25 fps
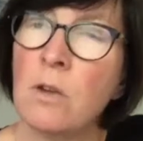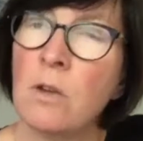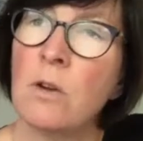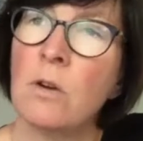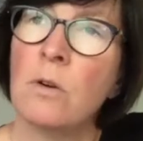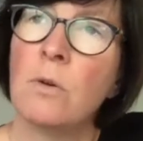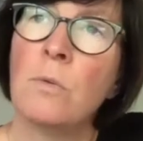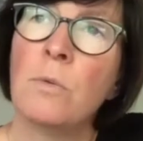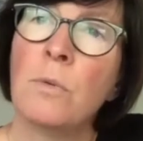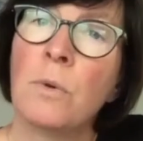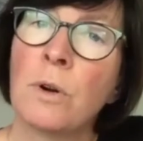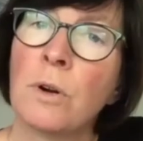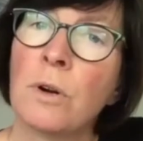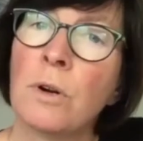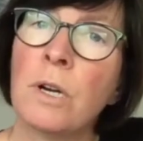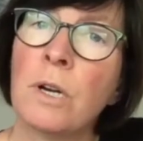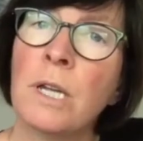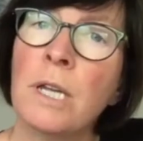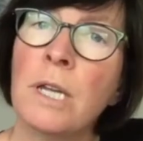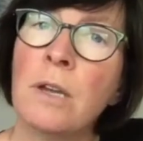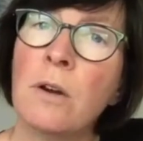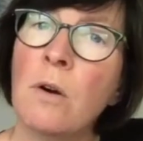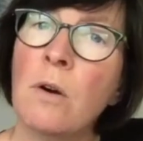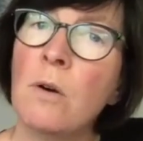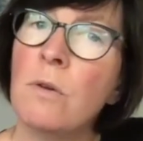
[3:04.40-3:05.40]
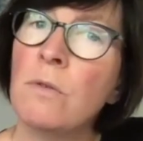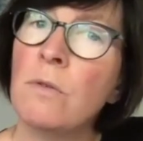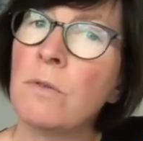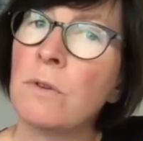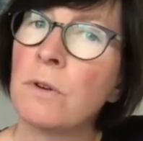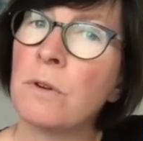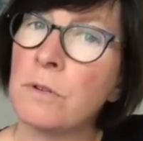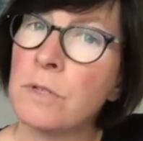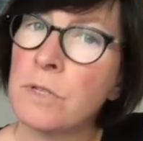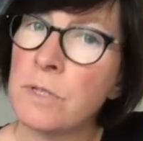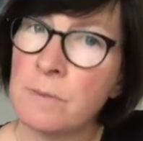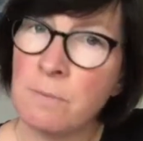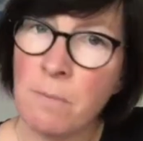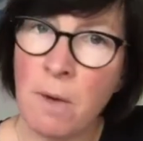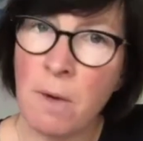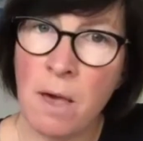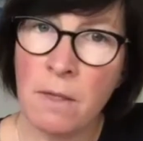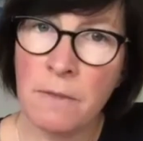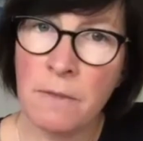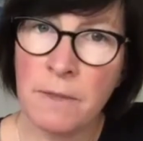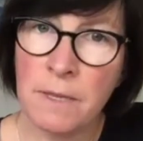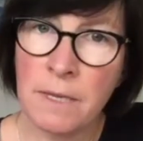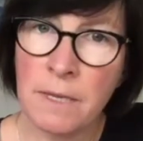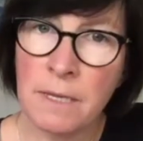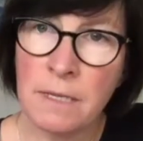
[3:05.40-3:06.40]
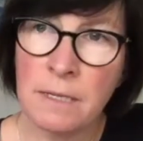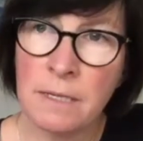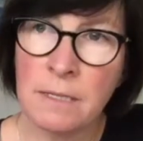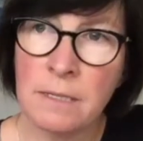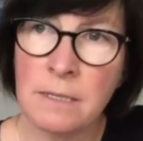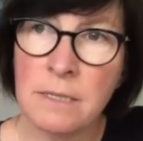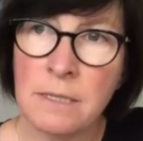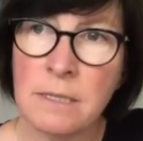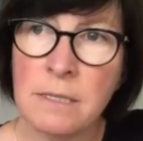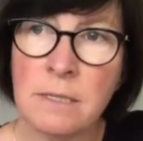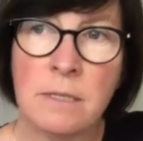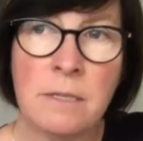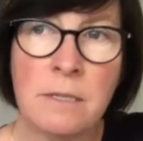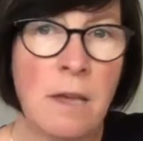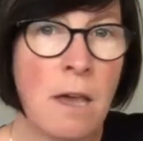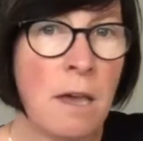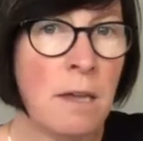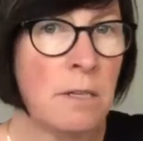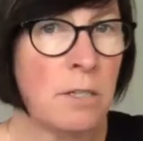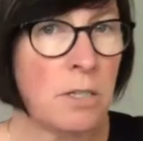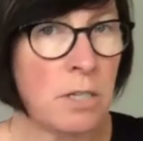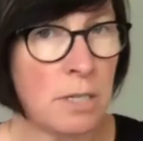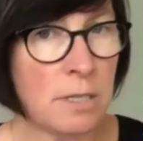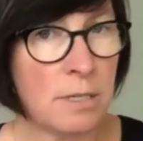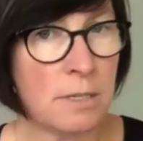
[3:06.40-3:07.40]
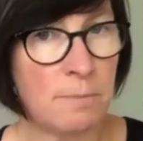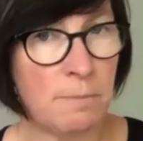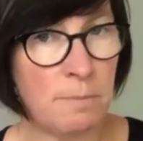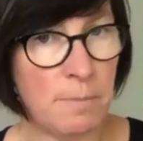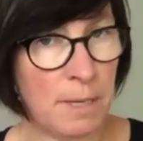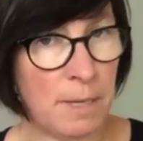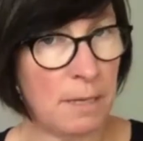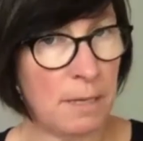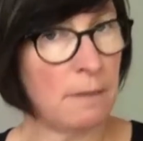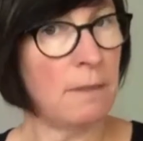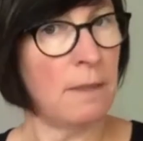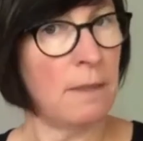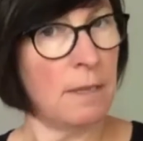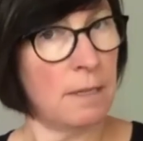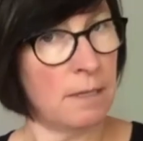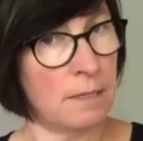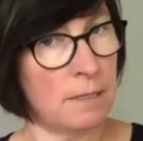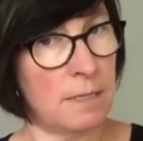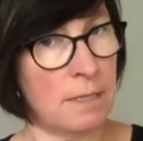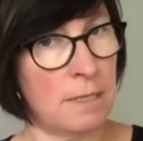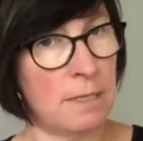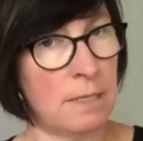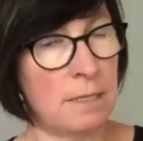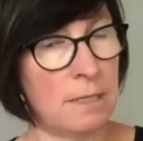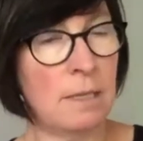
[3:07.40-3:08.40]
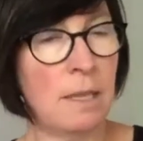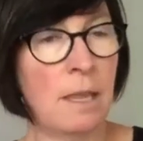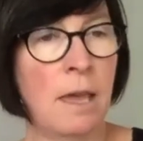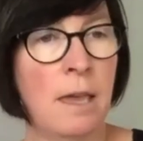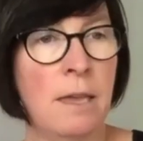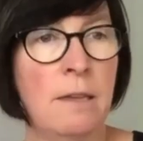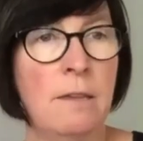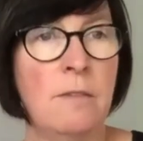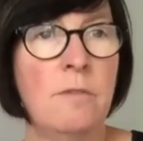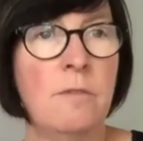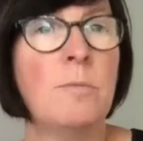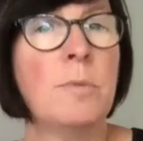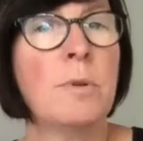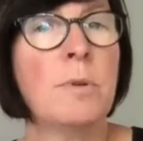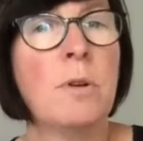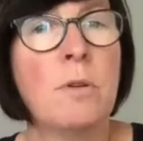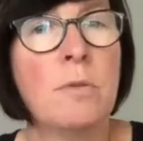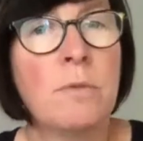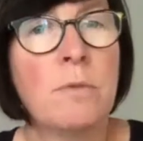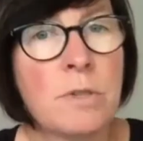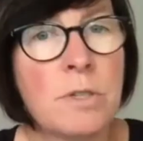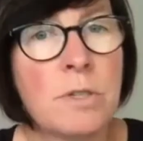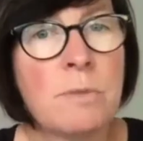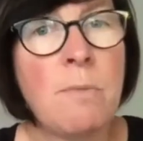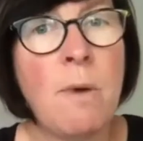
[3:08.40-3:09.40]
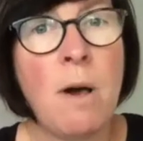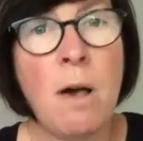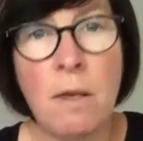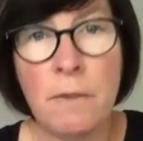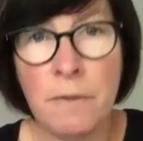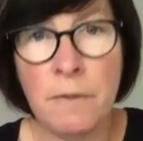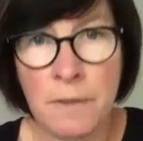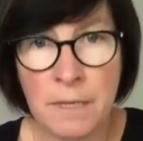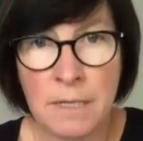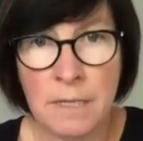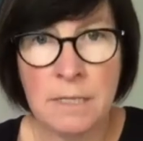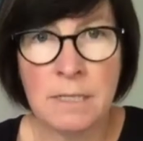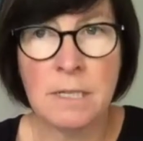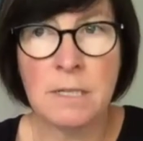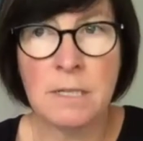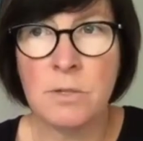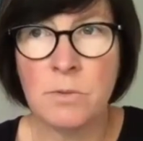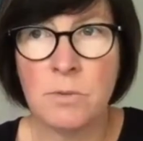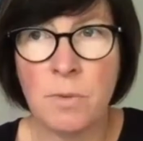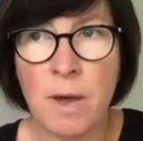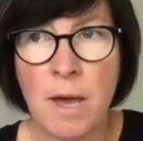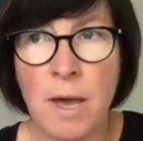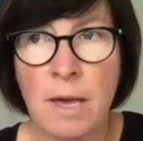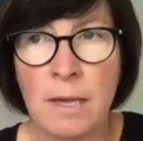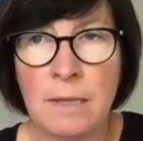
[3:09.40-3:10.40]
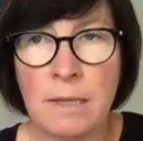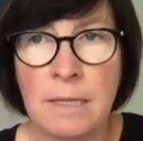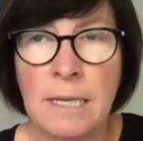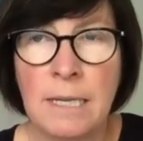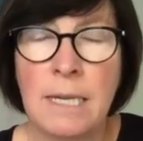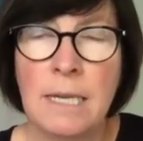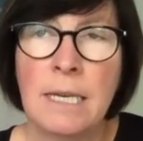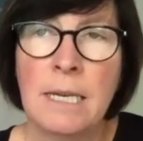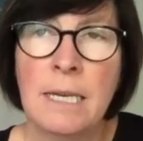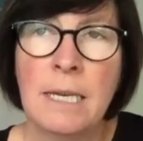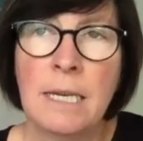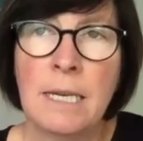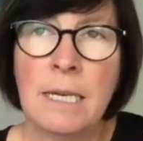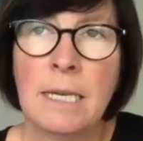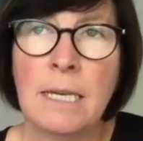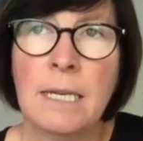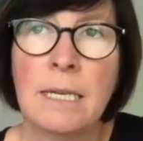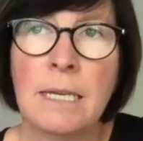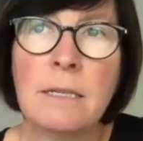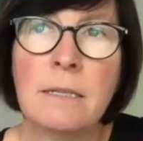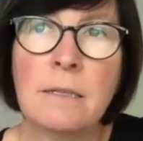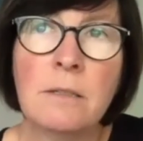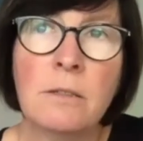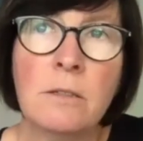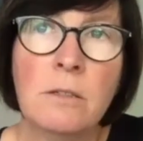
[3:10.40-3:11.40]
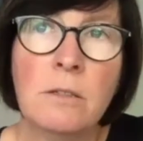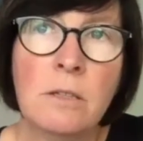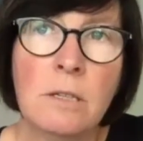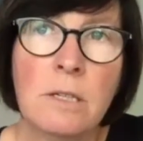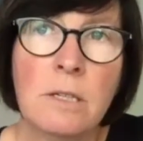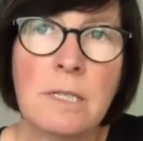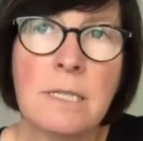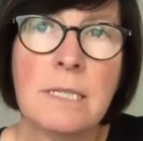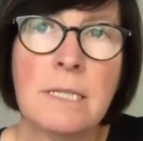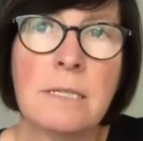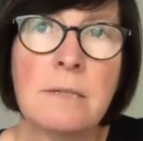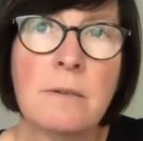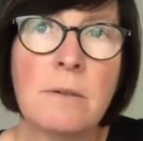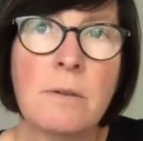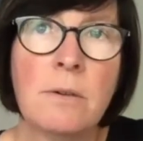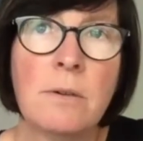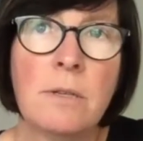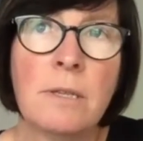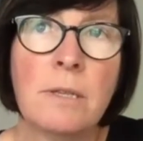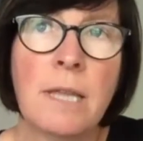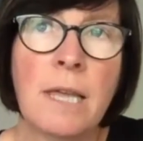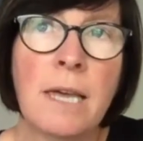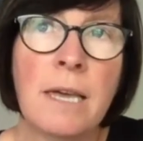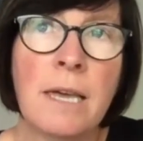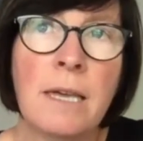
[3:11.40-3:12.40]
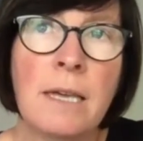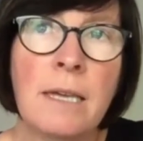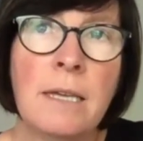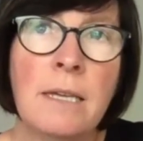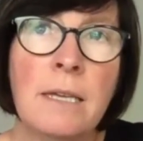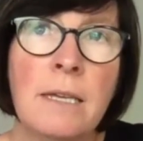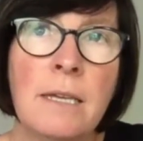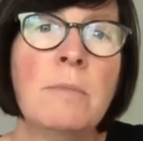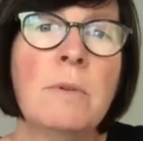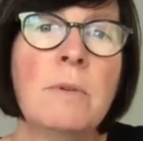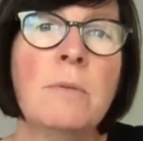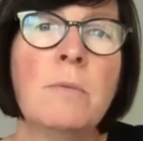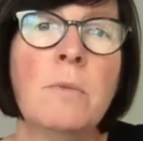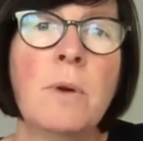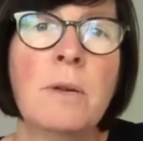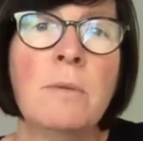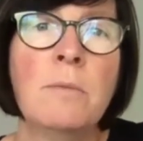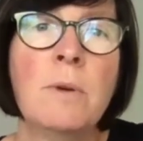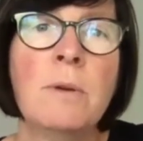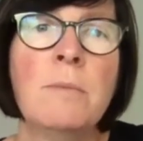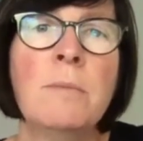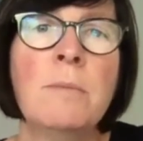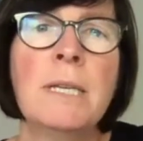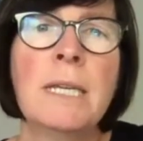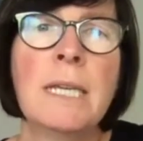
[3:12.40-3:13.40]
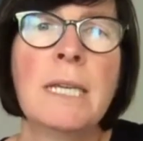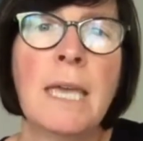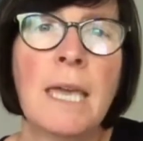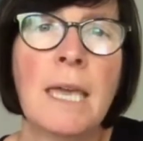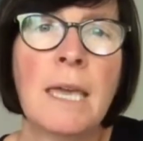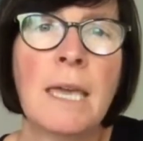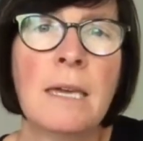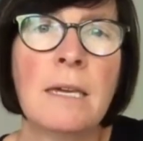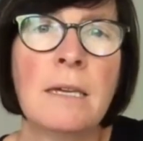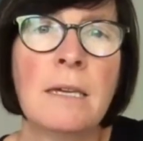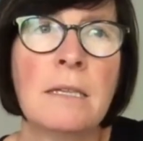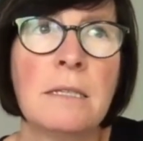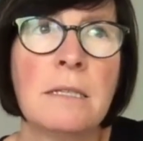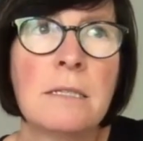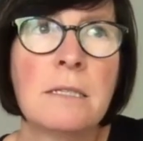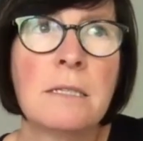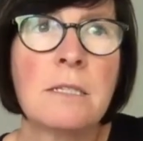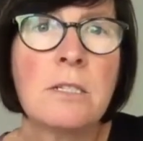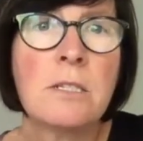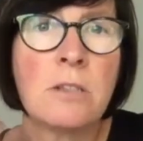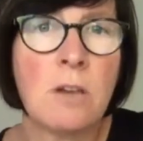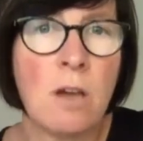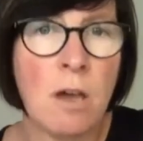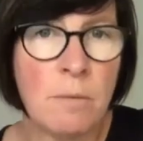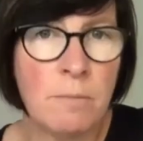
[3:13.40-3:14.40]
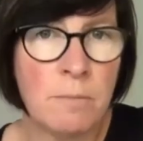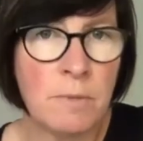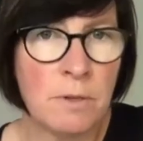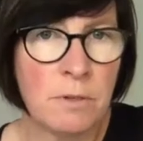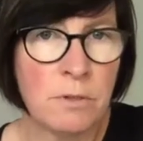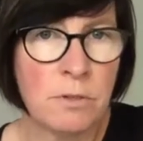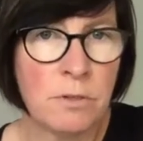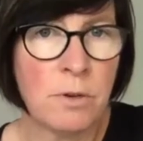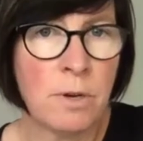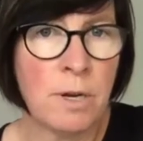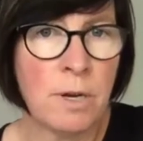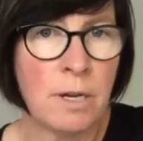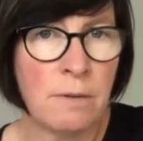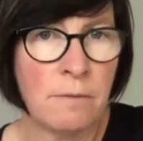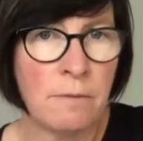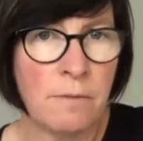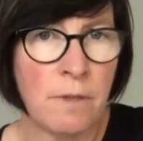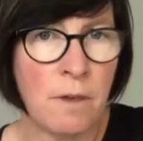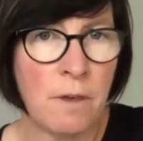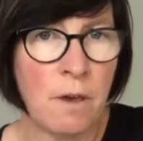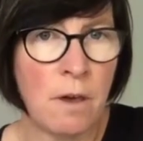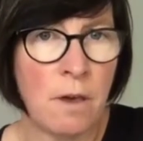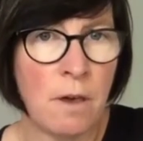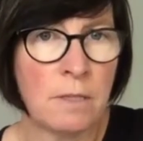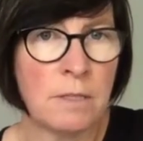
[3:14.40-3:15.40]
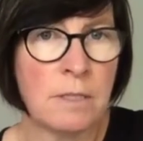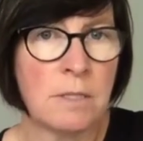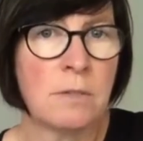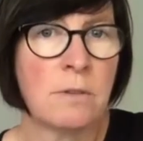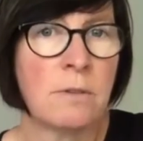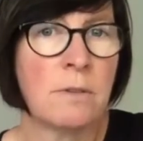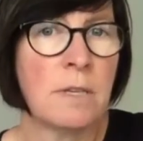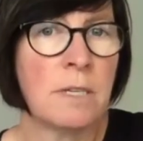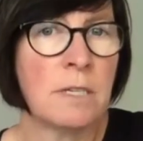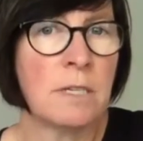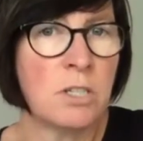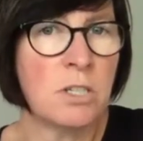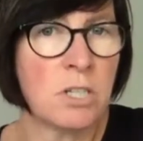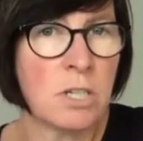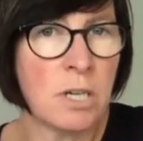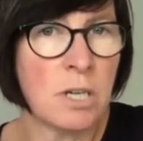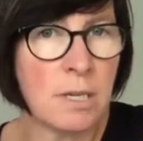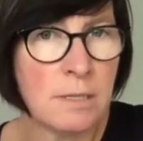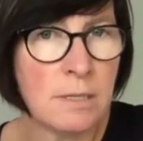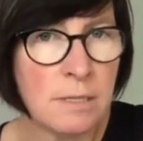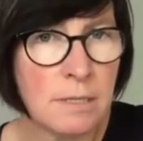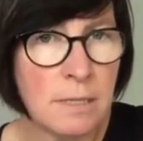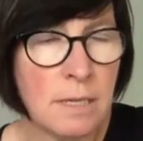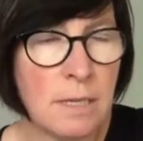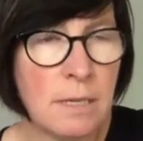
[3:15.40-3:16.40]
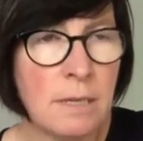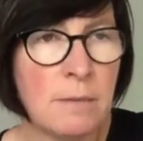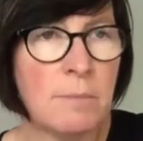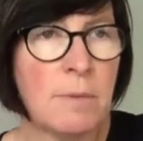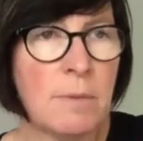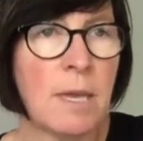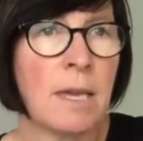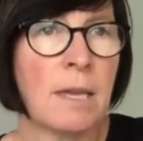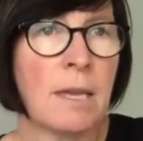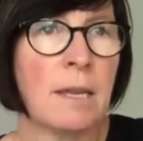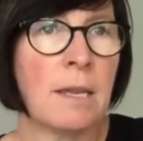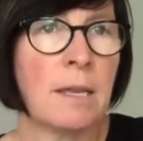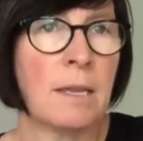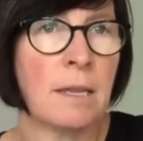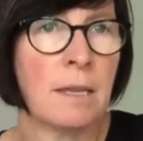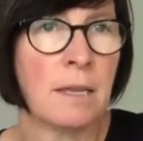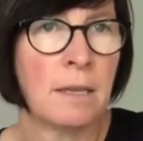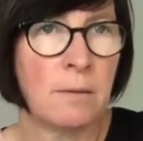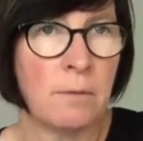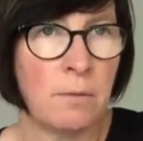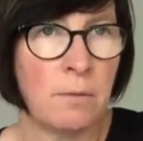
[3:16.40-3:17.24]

worry over small things, not just big things in life, but over small things as well. It looks like when women can't stop their train of thoughts, so they just keep getting